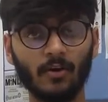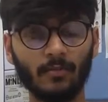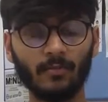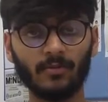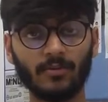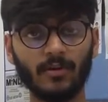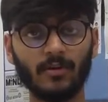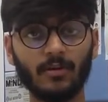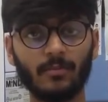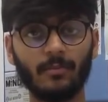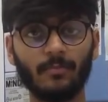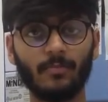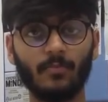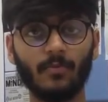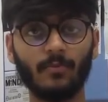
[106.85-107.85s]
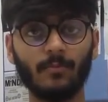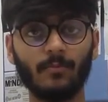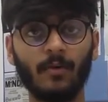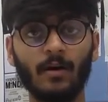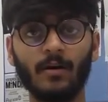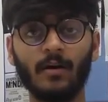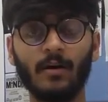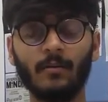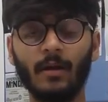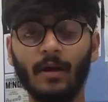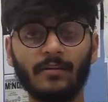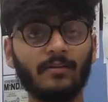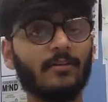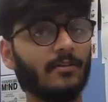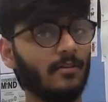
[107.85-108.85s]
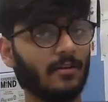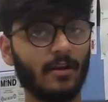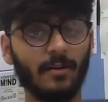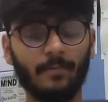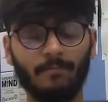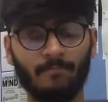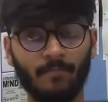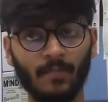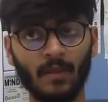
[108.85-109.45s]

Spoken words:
project, but as a data type.